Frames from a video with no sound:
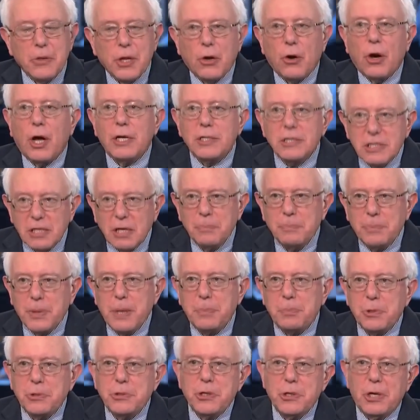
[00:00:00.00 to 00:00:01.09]
There are some
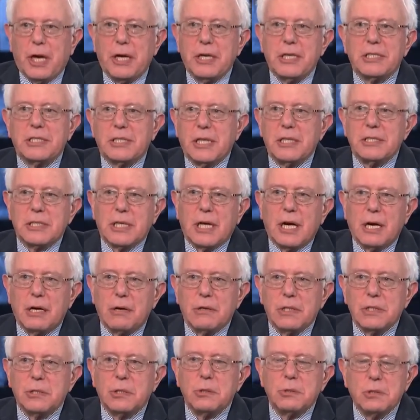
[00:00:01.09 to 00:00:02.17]
people in the United States
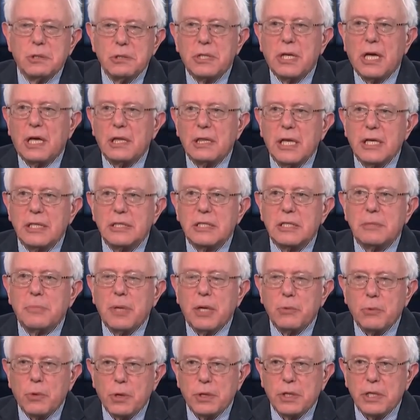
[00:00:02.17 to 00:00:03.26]
Congress who could care less
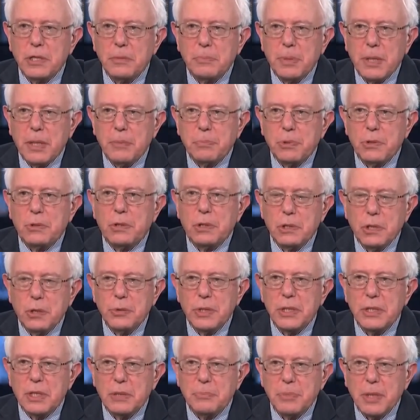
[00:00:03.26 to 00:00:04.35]
about working people or
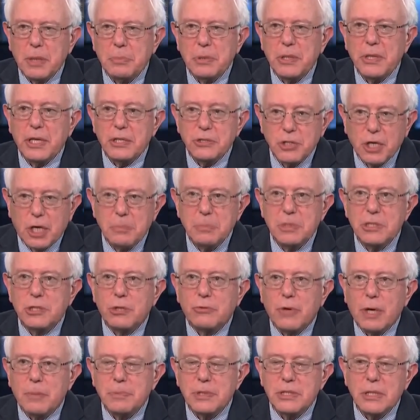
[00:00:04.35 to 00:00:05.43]
low-income people. Their job is
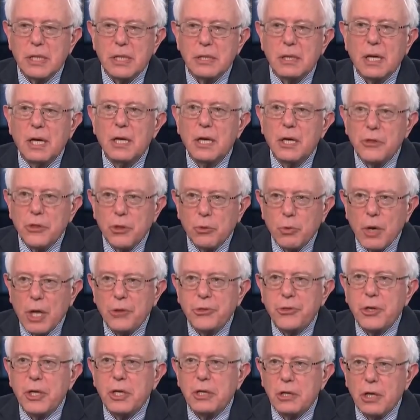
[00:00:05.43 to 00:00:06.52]
to represent the
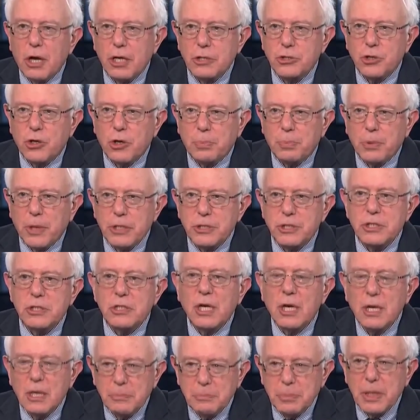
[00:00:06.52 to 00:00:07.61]
wealthy and large
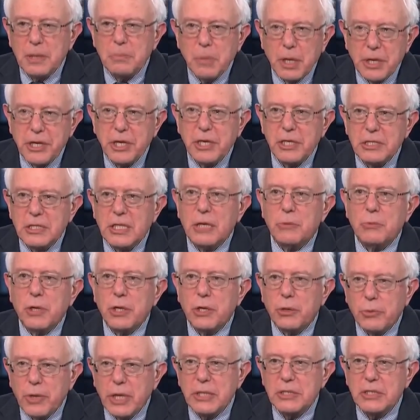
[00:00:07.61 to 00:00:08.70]
corporations. Big money does not
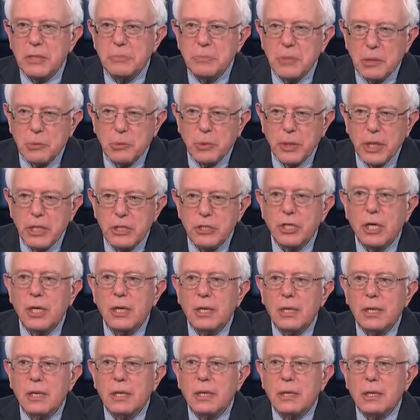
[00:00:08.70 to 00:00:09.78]
want to raise the minimum wage.
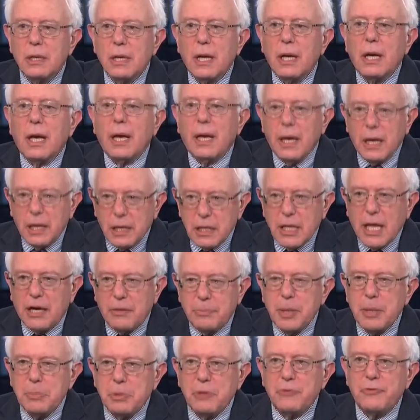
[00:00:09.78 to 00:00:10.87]
And a
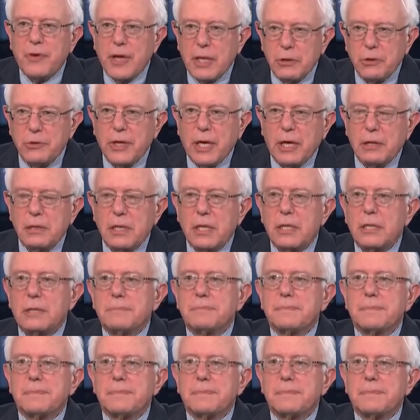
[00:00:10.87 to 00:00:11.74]
lot of people follow that lead.